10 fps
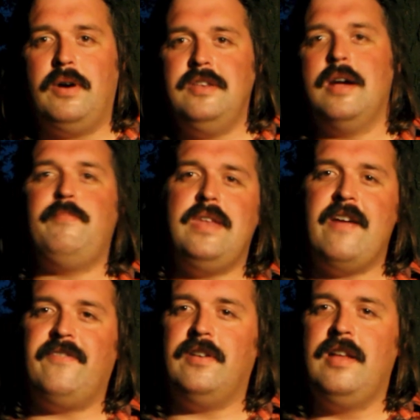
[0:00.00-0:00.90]
putting up an
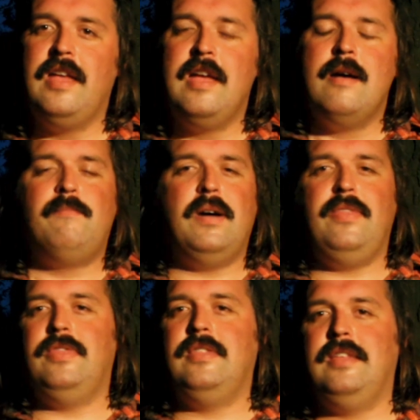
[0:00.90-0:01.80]
effort, but
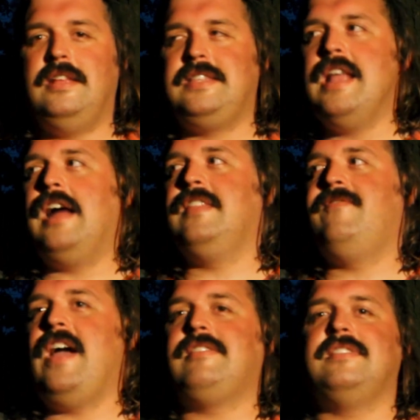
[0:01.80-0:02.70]
it's not the
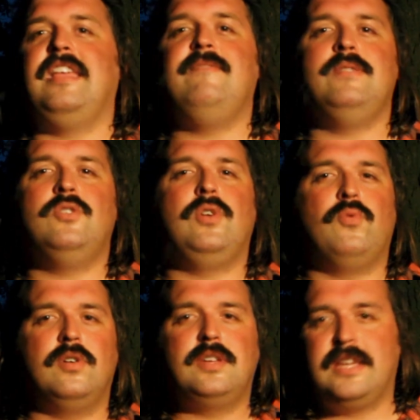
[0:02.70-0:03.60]
fact that they've been doing
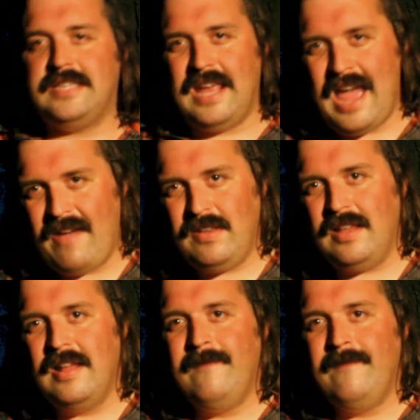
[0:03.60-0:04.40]
worse, because they haven't.